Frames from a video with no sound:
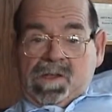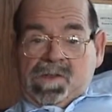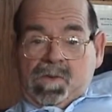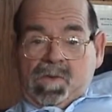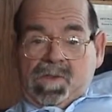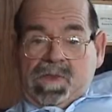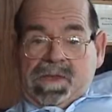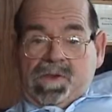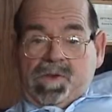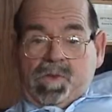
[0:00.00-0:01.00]
so that
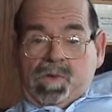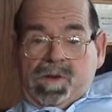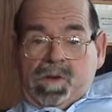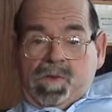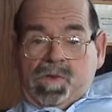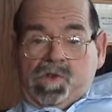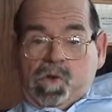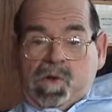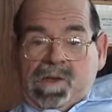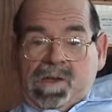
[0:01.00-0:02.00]
they too can know the
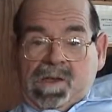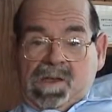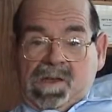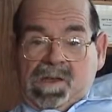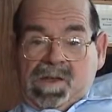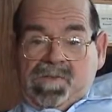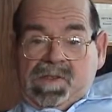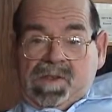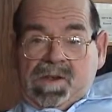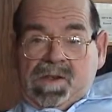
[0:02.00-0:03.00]
joy of
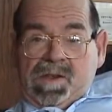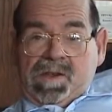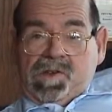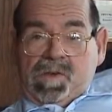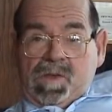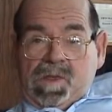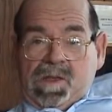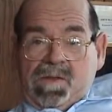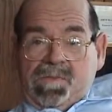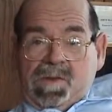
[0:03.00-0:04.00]
his unconditional
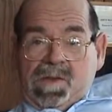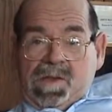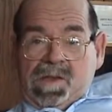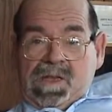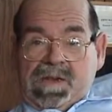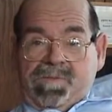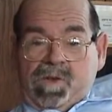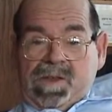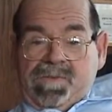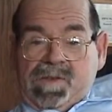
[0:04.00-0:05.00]
love and
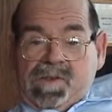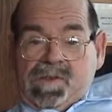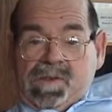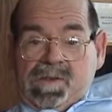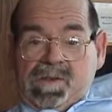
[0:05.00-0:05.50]
forgiveness.